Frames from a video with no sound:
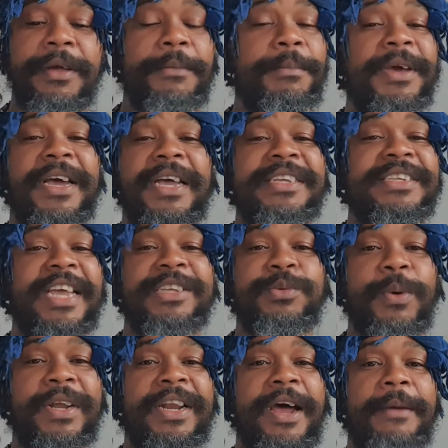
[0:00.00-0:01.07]
Because that's
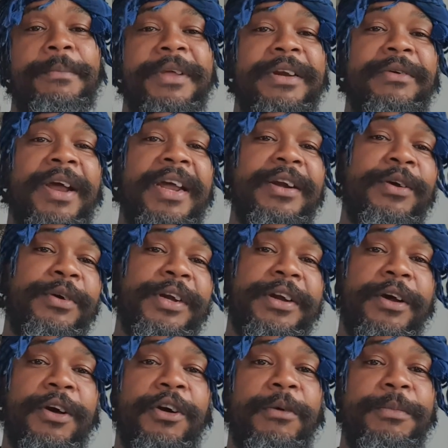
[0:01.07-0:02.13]
what's happening right now in
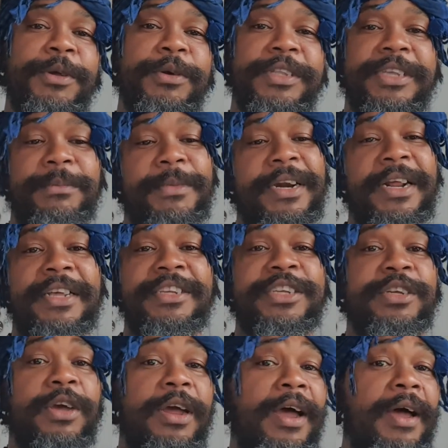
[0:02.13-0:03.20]
our community, man. It's
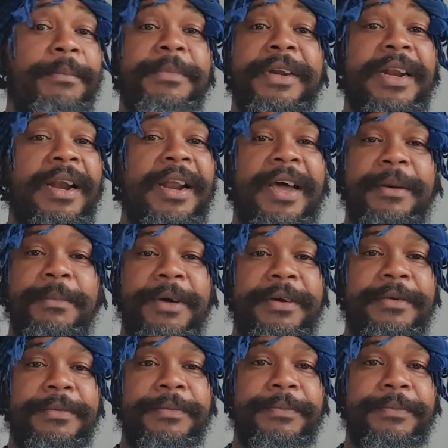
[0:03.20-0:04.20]
happening a lot, man.